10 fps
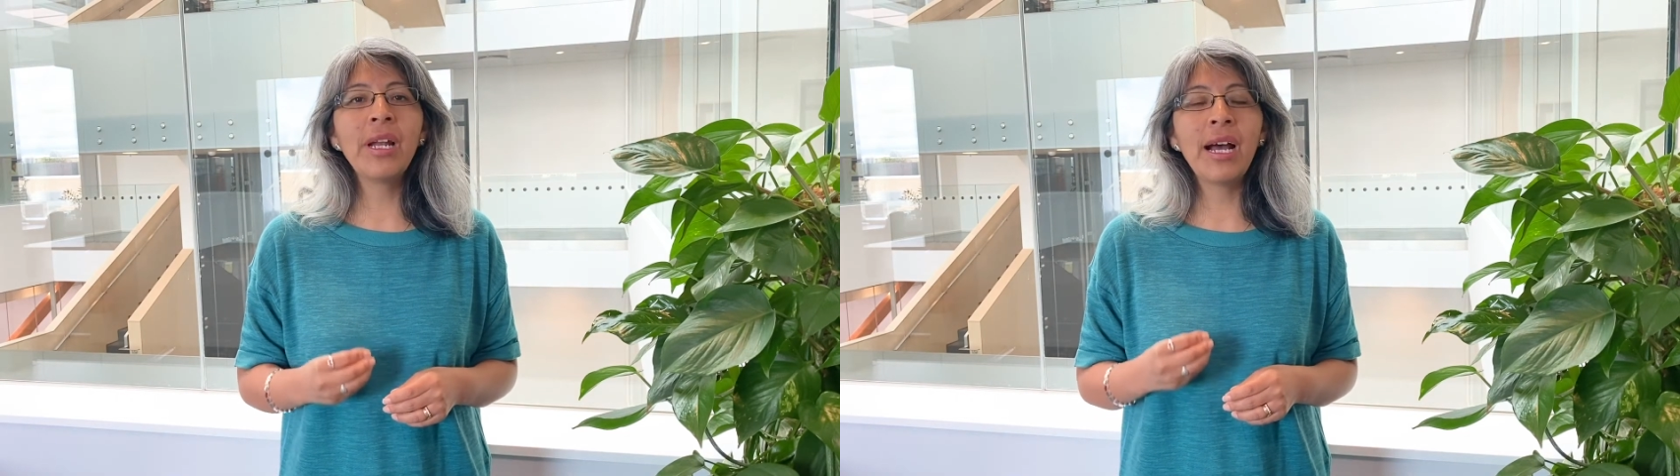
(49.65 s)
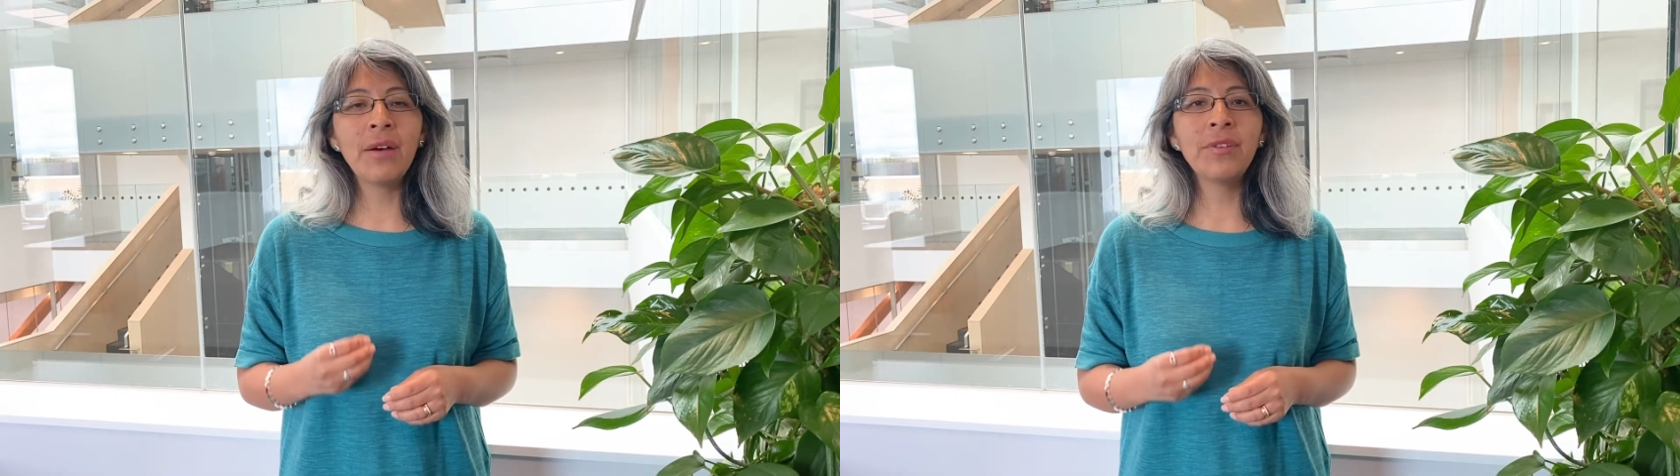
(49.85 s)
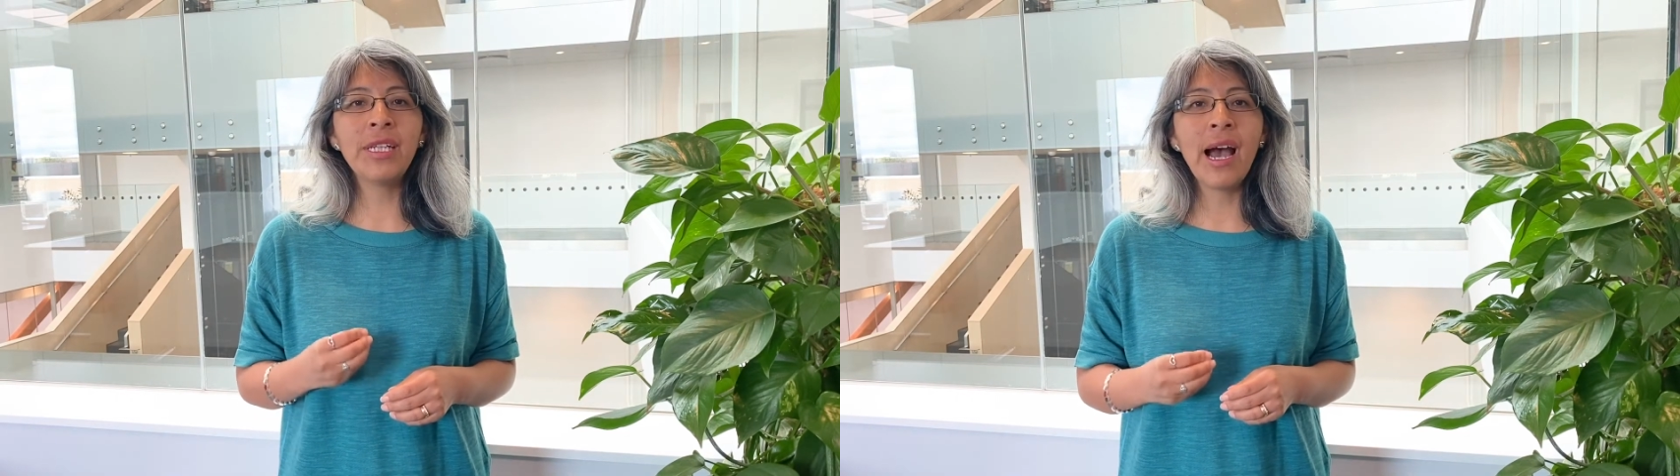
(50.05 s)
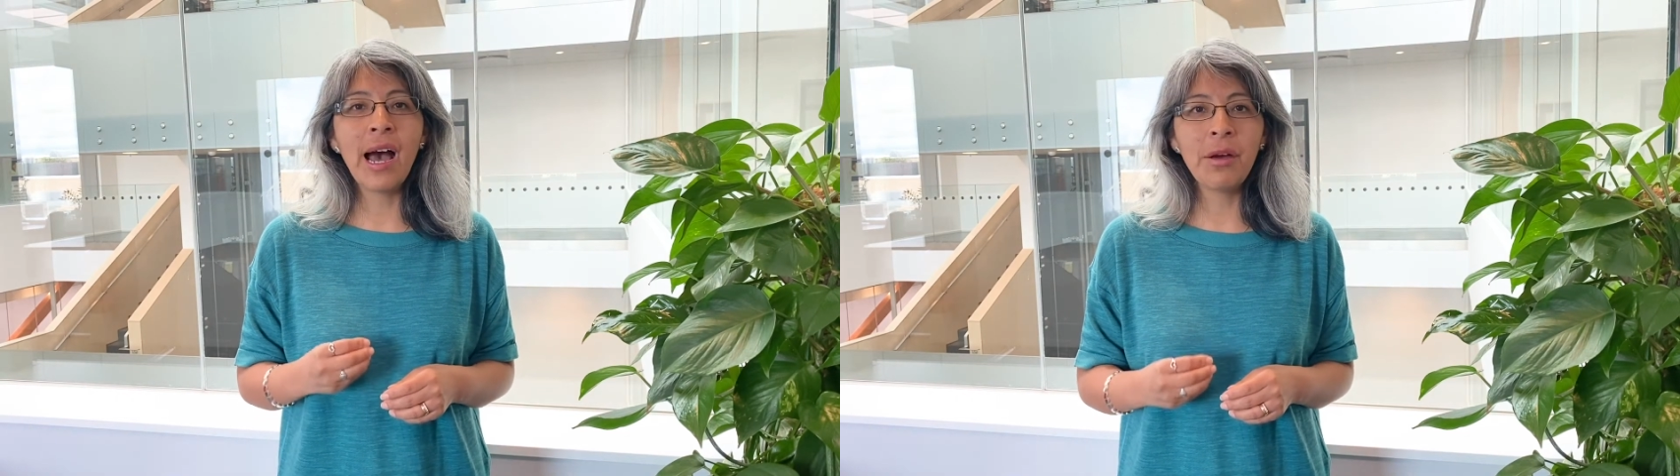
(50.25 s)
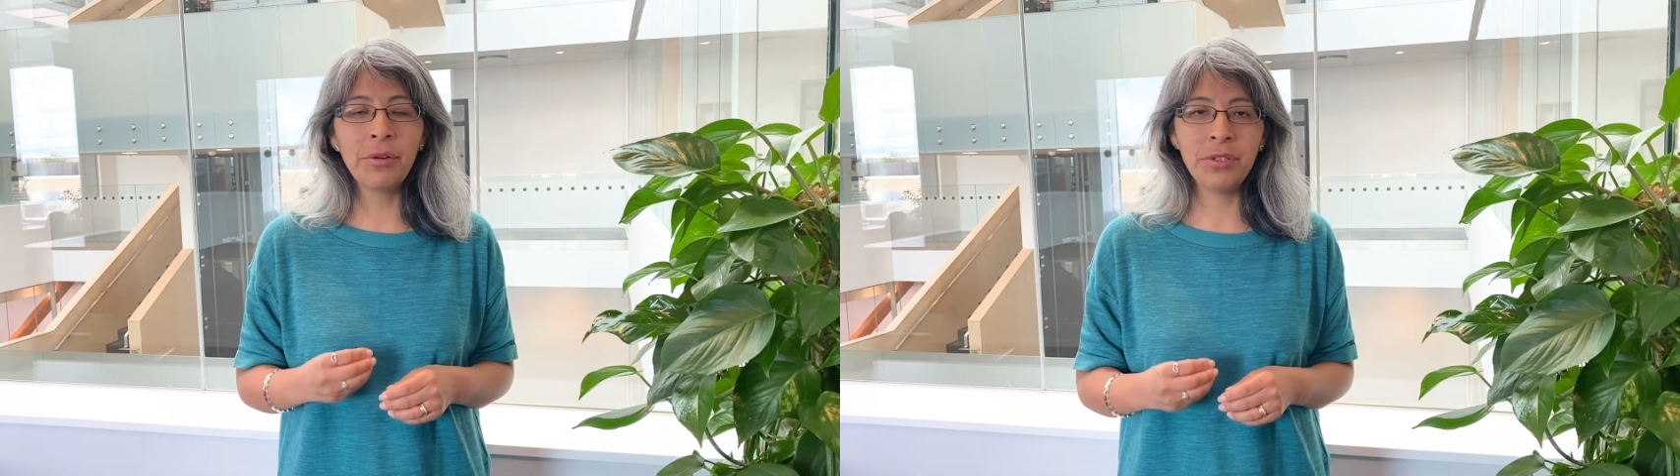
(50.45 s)
have the
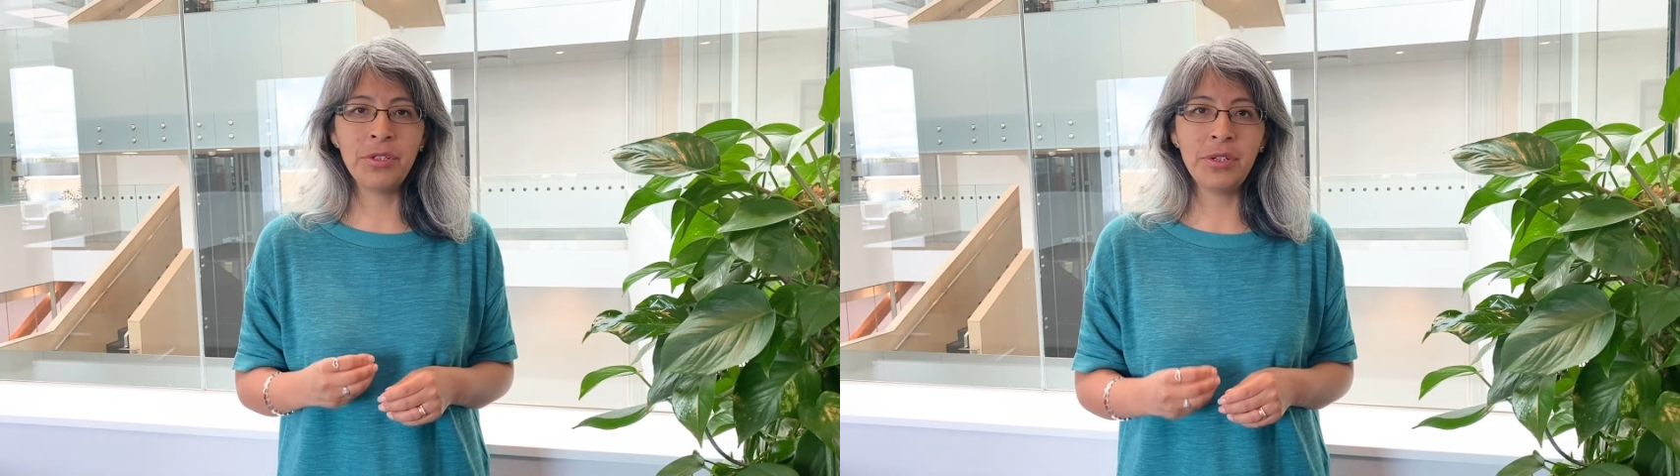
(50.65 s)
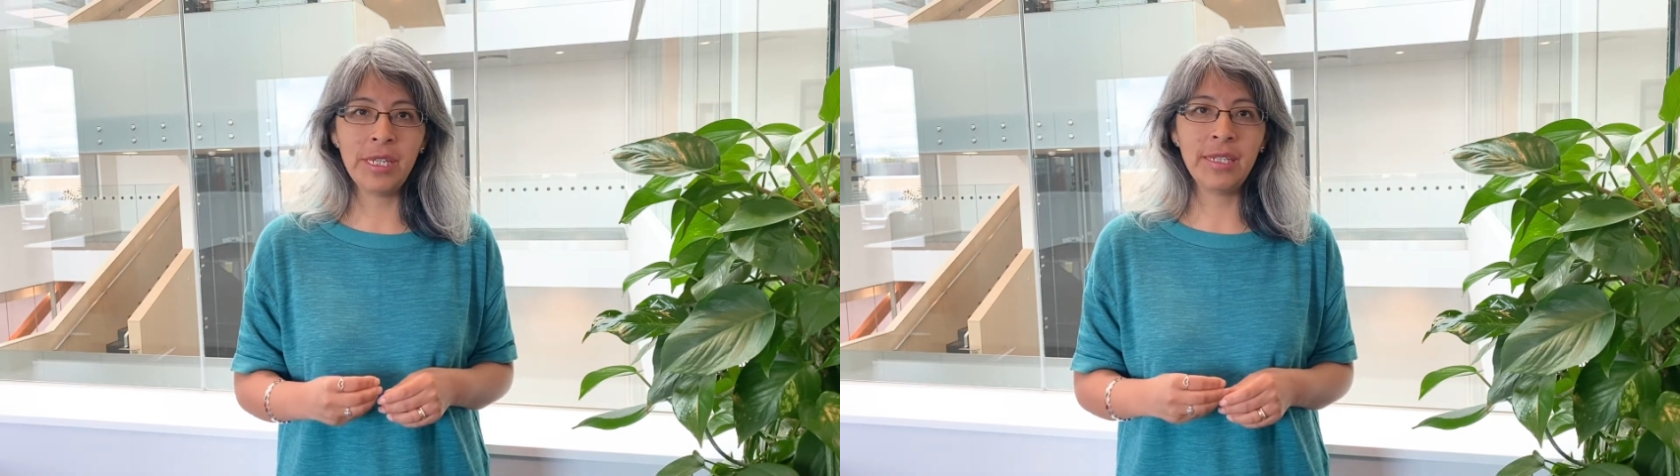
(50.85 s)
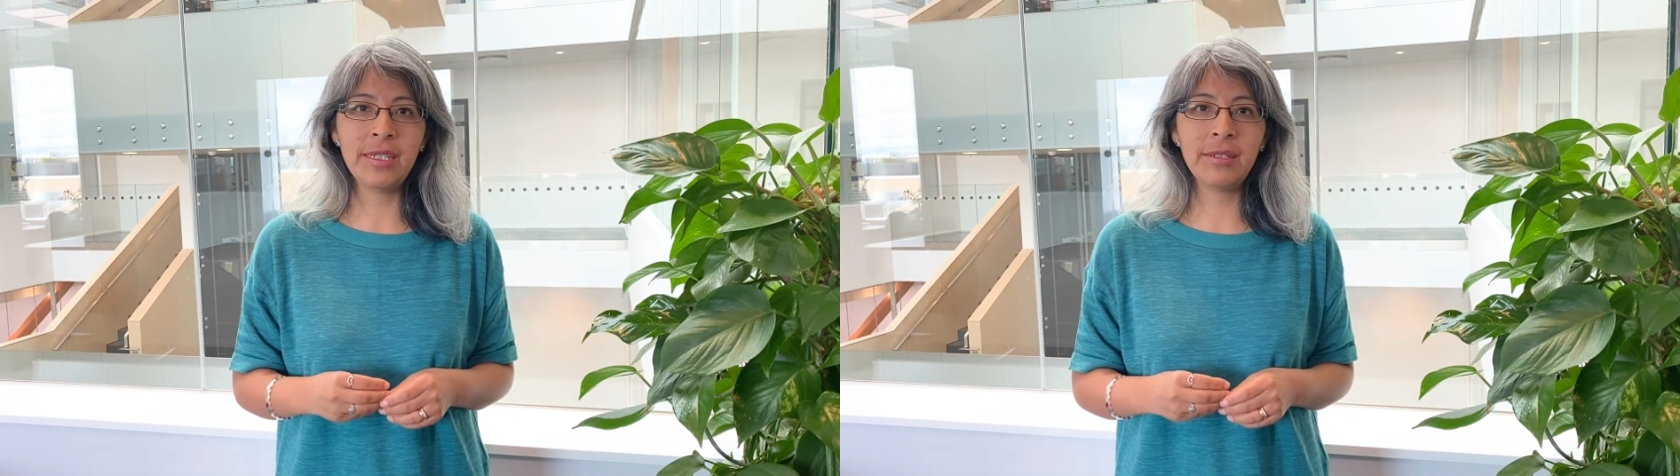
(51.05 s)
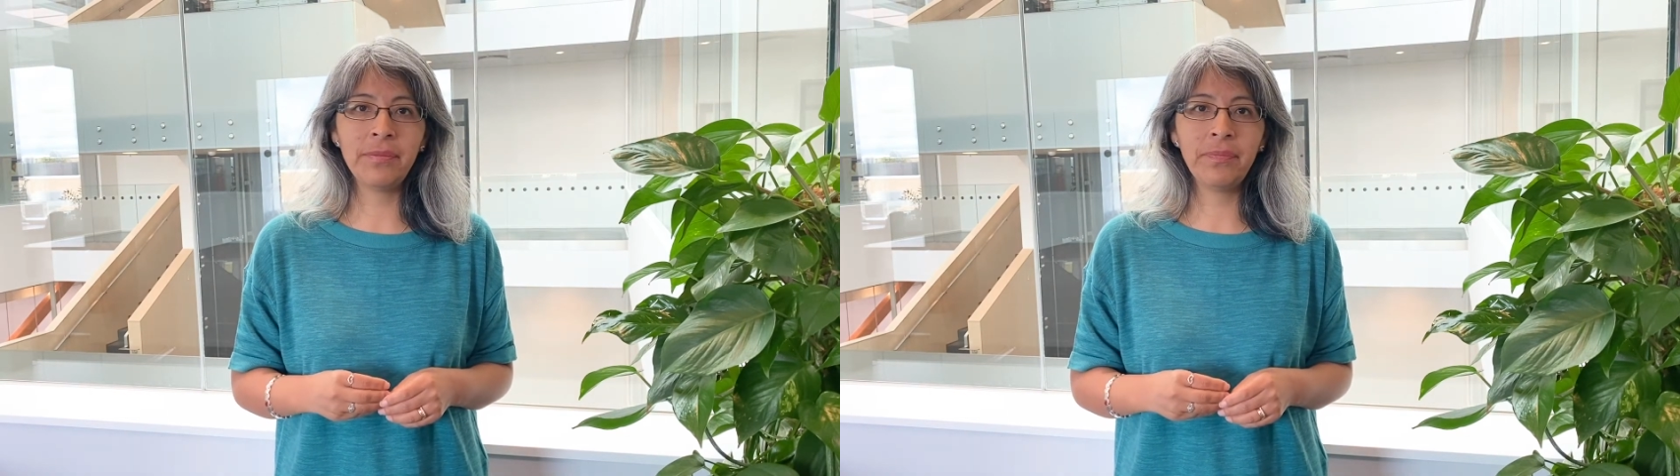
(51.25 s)
iron you need.